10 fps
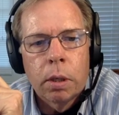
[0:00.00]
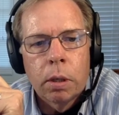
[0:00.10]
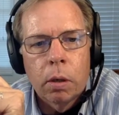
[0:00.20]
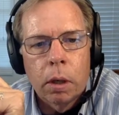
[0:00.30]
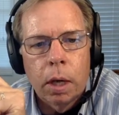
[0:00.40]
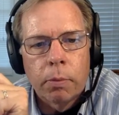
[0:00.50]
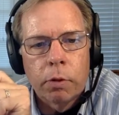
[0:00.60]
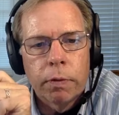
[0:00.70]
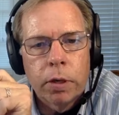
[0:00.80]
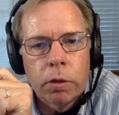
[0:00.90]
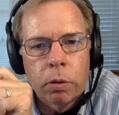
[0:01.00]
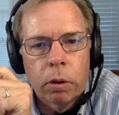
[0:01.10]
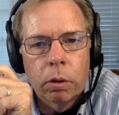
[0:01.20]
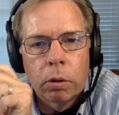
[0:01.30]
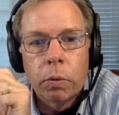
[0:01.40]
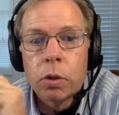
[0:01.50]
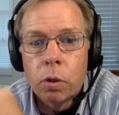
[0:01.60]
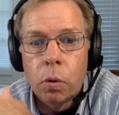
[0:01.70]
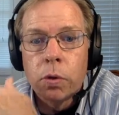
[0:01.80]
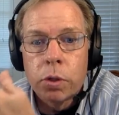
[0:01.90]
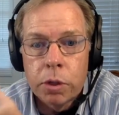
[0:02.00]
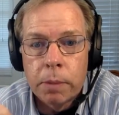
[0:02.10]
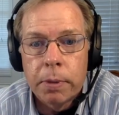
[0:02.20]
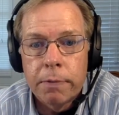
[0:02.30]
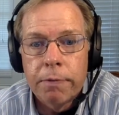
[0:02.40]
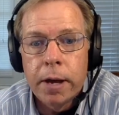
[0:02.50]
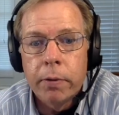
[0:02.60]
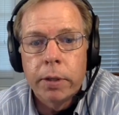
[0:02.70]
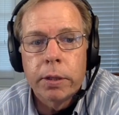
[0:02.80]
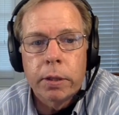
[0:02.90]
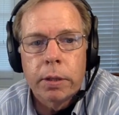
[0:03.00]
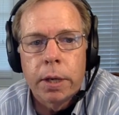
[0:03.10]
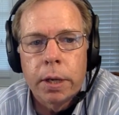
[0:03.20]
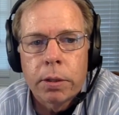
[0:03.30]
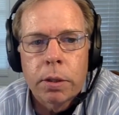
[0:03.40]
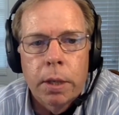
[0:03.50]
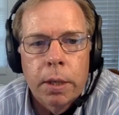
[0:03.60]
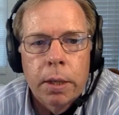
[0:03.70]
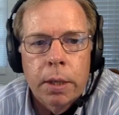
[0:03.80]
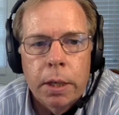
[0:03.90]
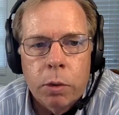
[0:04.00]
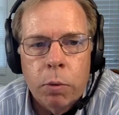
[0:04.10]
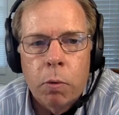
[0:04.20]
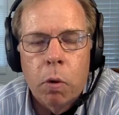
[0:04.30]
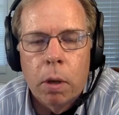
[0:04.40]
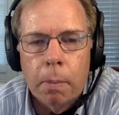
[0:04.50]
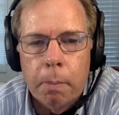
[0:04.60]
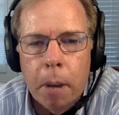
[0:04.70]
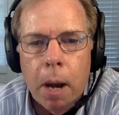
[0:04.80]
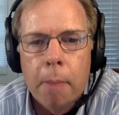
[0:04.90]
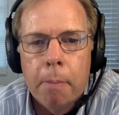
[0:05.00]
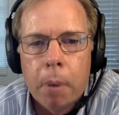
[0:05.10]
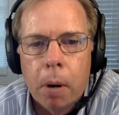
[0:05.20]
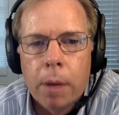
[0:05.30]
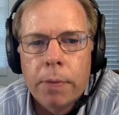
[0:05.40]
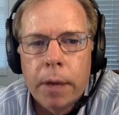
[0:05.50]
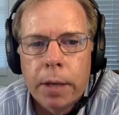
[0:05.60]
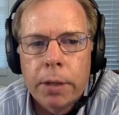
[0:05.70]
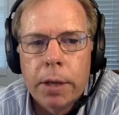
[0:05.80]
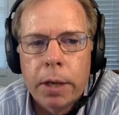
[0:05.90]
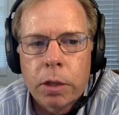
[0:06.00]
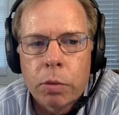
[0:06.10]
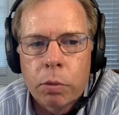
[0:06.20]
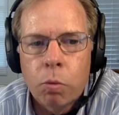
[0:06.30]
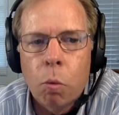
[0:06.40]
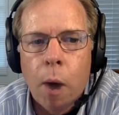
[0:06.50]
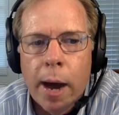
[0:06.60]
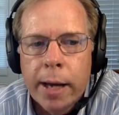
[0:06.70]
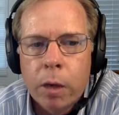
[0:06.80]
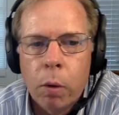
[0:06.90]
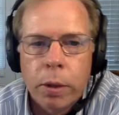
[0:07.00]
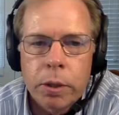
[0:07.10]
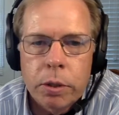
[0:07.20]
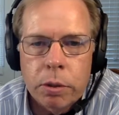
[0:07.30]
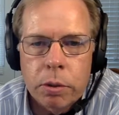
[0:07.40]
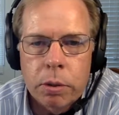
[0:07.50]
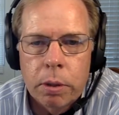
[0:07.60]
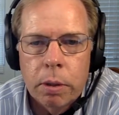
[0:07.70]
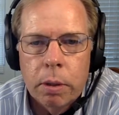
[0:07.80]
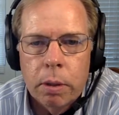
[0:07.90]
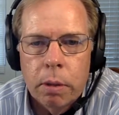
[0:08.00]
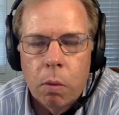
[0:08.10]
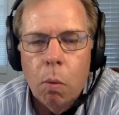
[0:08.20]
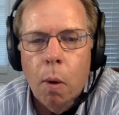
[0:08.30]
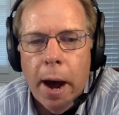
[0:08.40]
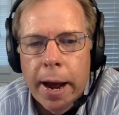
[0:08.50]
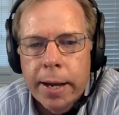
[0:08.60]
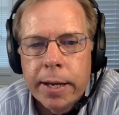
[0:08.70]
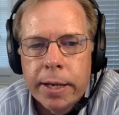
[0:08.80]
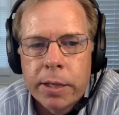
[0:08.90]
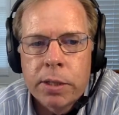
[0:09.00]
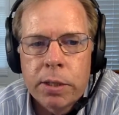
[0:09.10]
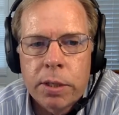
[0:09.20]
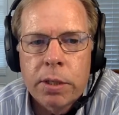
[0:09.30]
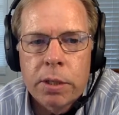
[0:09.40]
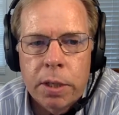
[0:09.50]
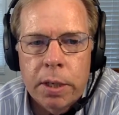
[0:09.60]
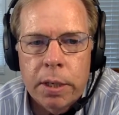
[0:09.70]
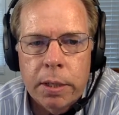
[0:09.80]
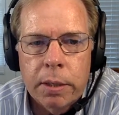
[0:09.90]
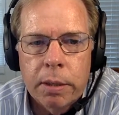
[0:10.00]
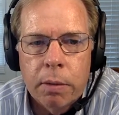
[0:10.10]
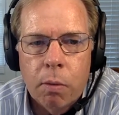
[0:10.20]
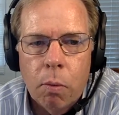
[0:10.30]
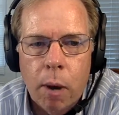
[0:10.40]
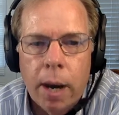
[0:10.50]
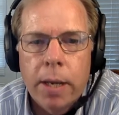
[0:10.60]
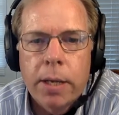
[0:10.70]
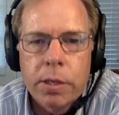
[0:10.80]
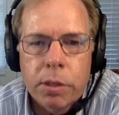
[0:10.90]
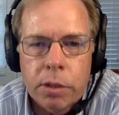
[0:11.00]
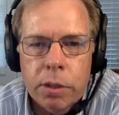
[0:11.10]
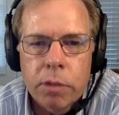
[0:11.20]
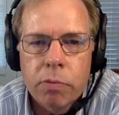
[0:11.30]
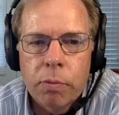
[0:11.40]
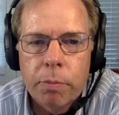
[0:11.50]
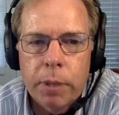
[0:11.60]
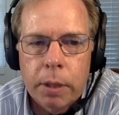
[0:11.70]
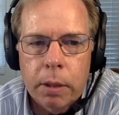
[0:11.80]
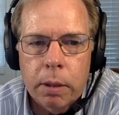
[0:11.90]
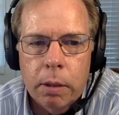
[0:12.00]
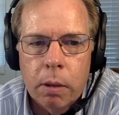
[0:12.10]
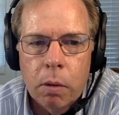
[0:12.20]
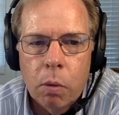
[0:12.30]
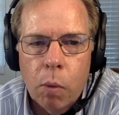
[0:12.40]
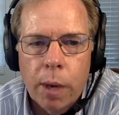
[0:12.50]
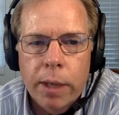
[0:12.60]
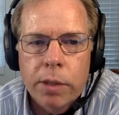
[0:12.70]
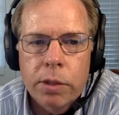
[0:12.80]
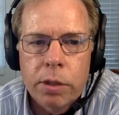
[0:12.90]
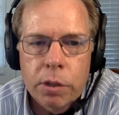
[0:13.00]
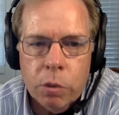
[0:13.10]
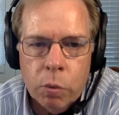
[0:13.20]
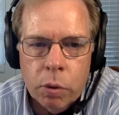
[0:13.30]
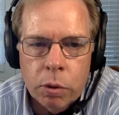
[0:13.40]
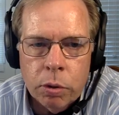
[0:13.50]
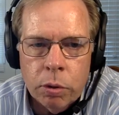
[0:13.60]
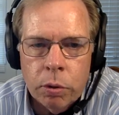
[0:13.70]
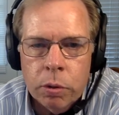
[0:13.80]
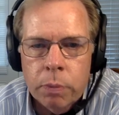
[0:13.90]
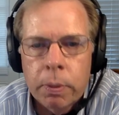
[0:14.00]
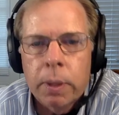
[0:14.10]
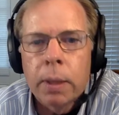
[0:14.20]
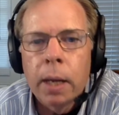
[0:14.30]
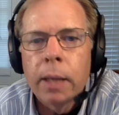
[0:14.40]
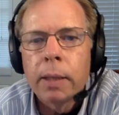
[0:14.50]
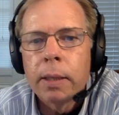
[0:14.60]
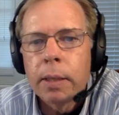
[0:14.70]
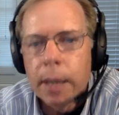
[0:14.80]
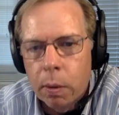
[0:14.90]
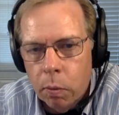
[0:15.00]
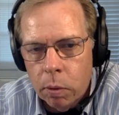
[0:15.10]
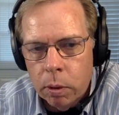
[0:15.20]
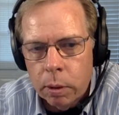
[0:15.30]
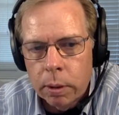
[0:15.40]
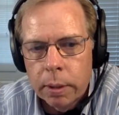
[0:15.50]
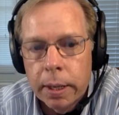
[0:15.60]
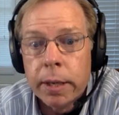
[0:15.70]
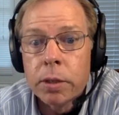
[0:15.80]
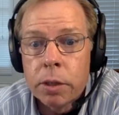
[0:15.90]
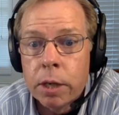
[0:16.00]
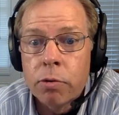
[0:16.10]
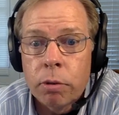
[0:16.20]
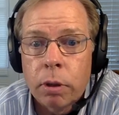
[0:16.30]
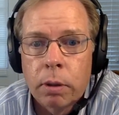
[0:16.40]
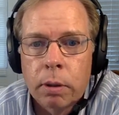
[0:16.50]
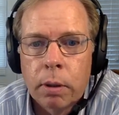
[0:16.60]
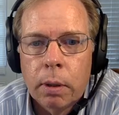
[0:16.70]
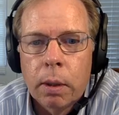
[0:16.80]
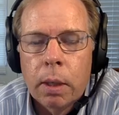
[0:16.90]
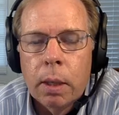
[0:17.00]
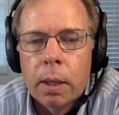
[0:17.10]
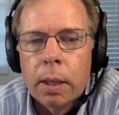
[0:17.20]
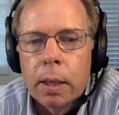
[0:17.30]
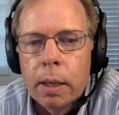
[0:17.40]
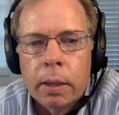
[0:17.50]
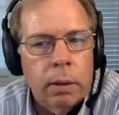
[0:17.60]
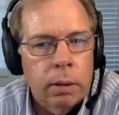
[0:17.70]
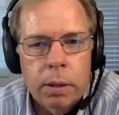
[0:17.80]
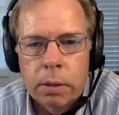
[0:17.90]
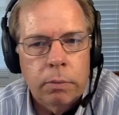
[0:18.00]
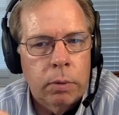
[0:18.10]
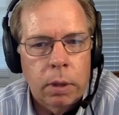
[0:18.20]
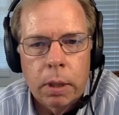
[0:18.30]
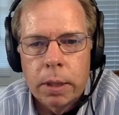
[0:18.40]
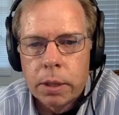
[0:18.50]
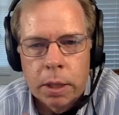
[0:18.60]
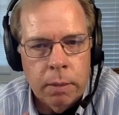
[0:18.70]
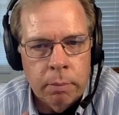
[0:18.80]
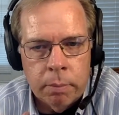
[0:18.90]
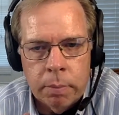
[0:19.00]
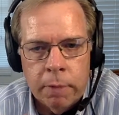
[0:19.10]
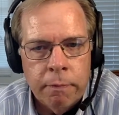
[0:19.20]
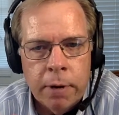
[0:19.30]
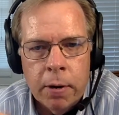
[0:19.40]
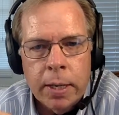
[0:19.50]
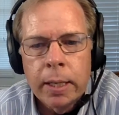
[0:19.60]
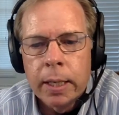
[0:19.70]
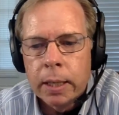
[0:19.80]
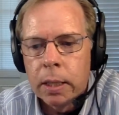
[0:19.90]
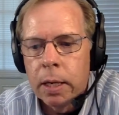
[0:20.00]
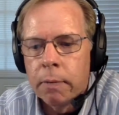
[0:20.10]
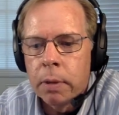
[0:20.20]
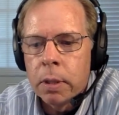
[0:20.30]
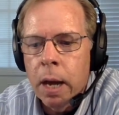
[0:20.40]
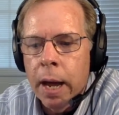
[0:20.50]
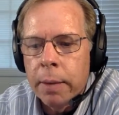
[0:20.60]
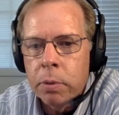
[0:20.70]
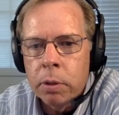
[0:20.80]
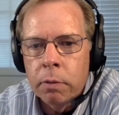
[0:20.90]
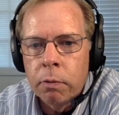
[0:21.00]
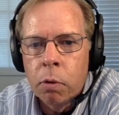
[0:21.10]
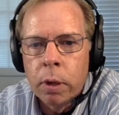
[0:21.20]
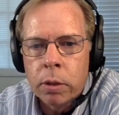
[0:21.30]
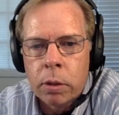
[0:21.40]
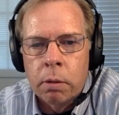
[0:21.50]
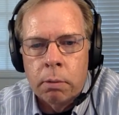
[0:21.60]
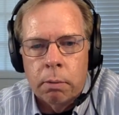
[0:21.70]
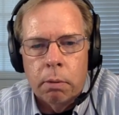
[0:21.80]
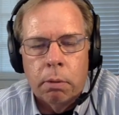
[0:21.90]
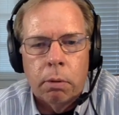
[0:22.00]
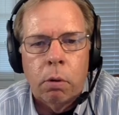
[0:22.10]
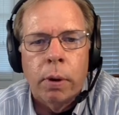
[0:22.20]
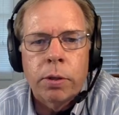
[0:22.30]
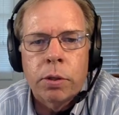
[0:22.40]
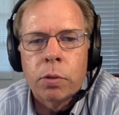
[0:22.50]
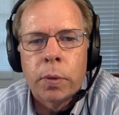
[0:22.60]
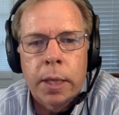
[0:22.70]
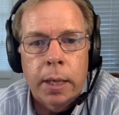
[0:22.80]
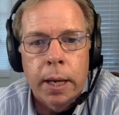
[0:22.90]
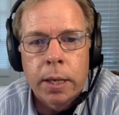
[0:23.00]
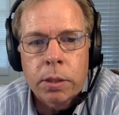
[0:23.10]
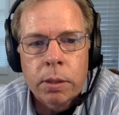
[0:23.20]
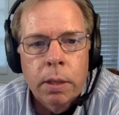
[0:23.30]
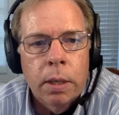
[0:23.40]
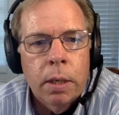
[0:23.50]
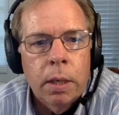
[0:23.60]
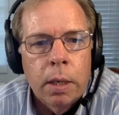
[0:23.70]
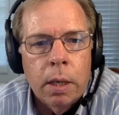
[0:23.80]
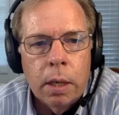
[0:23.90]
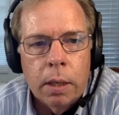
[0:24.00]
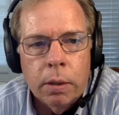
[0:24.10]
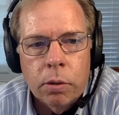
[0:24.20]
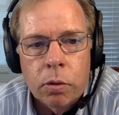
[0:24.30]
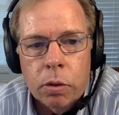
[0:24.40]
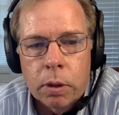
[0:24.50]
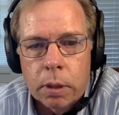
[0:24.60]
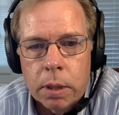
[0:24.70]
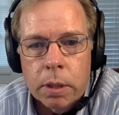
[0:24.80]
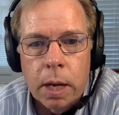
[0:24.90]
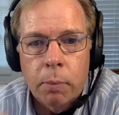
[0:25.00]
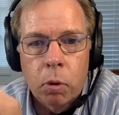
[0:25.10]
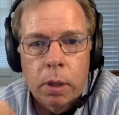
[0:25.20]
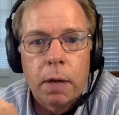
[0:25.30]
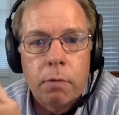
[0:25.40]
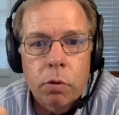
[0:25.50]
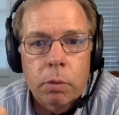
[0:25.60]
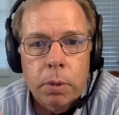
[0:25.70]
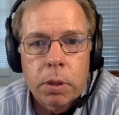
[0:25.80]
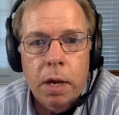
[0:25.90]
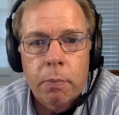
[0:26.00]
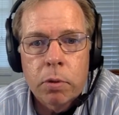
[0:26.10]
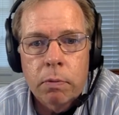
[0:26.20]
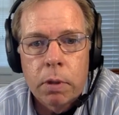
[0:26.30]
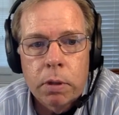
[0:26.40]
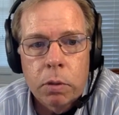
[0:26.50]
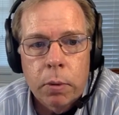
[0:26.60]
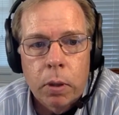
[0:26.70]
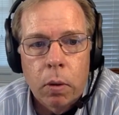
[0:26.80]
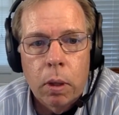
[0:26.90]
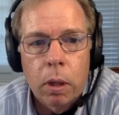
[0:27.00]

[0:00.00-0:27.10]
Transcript: or an observational clue, which of course is something found in the text, is we want to bombard that text with why questions. Why is this said? Why is this repeated? Why is this word used but not that word, etc.? And the list can be very lengthy of the types of questions we can ask using this. And I'm going to give you some examples of this as we go